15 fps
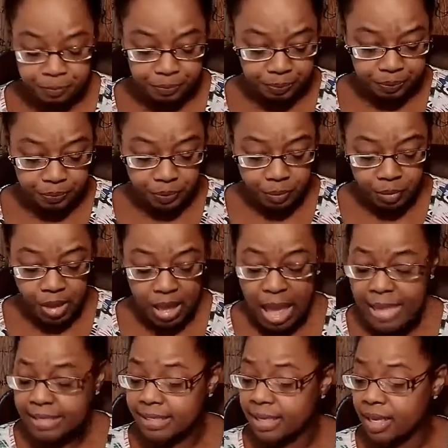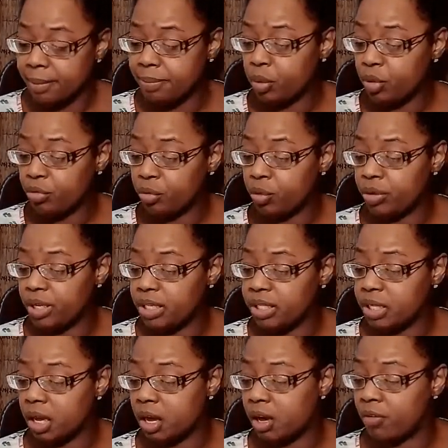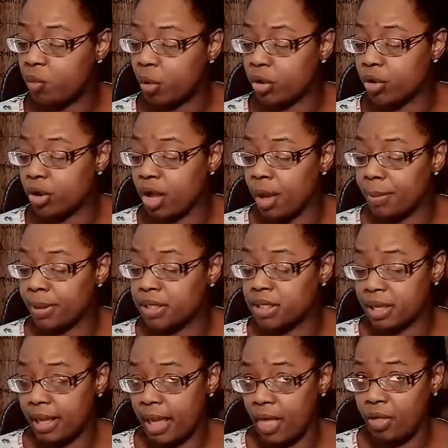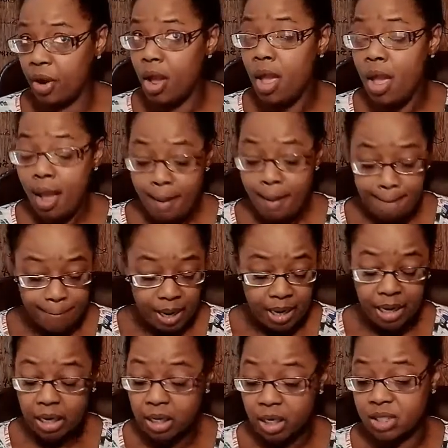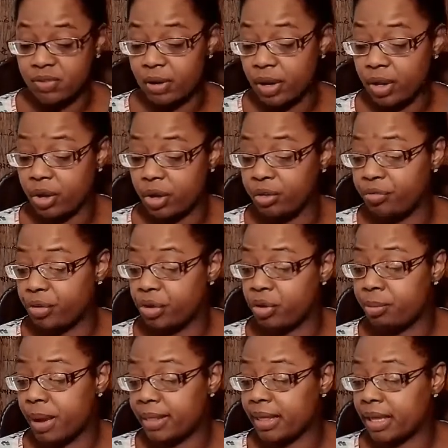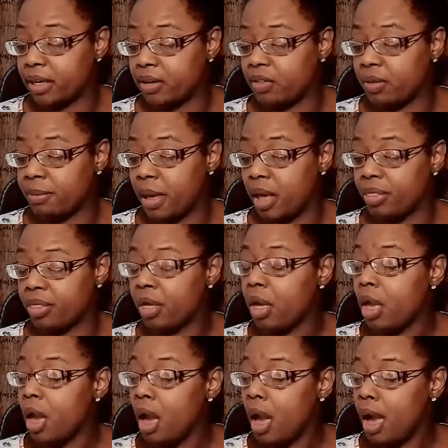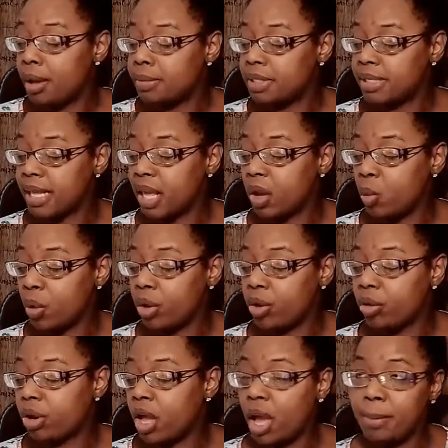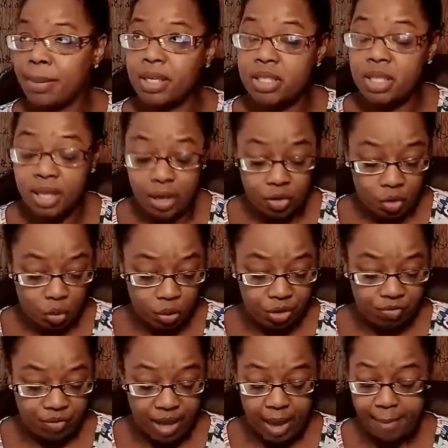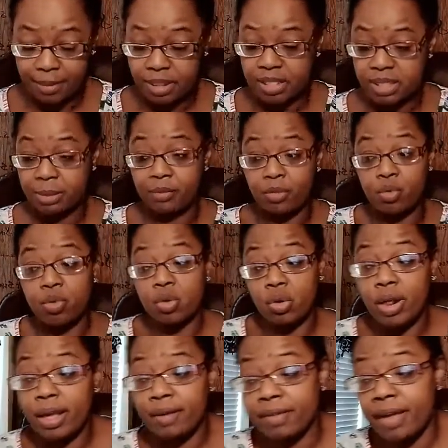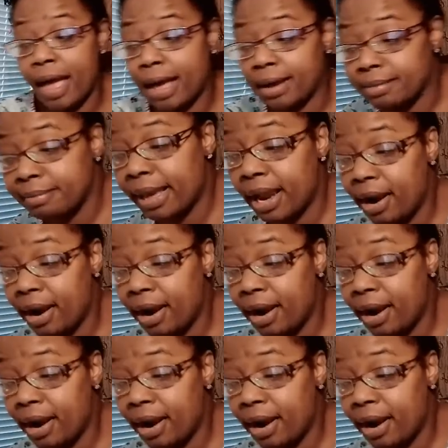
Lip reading: I see a beautifulness of where you're coming together. Money looks very good for you by the end of the month. I'm seeing where you're coming together with family. Some of you could have gotten married.